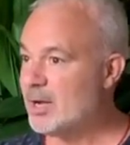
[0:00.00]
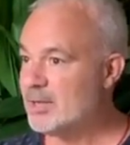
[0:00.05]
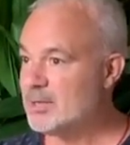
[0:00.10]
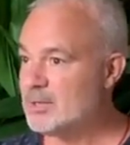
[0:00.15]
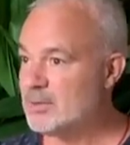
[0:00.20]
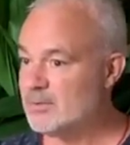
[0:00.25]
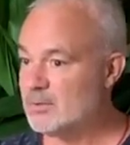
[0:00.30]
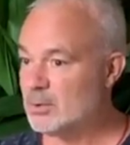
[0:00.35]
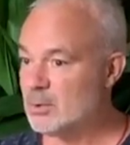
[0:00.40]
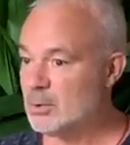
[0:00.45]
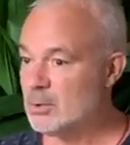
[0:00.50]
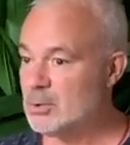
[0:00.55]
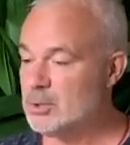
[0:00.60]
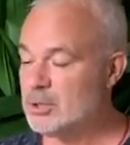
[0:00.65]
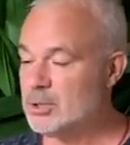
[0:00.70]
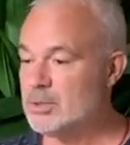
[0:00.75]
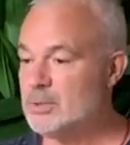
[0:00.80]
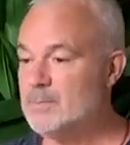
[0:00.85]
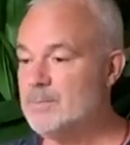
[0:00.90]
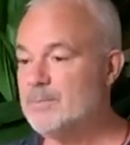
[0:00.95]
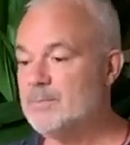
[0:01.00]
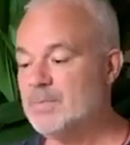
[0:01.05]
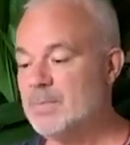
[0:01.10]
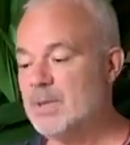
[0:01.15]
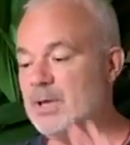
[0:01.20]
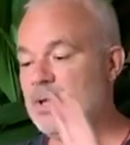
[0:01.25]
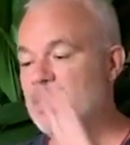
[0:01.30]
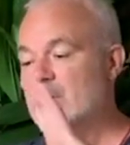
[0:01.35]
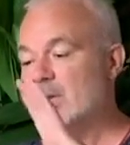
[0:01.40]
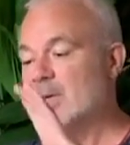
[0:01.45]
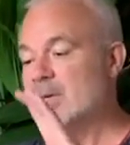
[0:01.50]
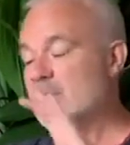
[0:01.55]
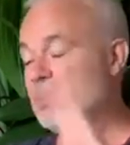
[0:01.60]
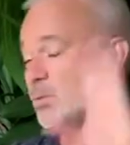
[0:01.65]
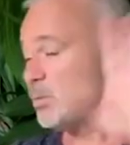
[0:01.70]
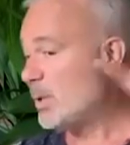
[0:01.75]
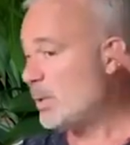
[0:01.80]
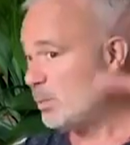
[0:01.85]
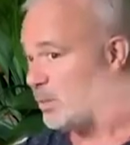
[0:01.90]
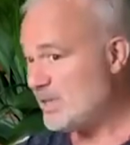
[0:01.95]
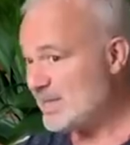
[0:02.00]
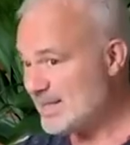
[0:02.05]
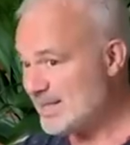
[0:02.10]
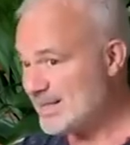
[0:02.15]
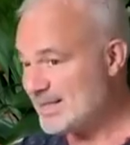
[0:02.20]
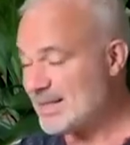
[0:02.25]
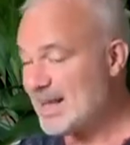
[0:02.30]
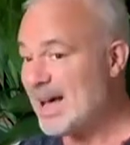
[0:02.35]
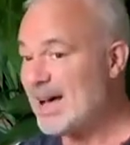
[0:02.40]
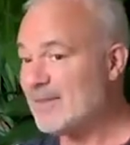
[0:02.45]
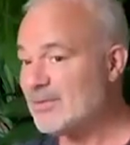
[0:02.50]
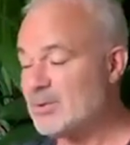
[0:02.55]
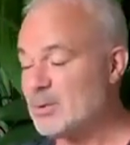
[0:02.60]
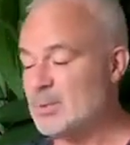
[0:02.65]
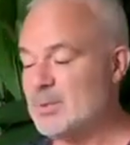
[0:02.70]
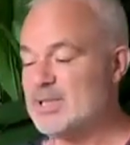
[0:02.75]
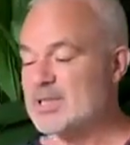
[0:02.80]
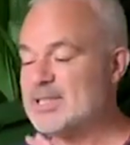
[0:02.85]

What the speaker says: the right height of your cushion is when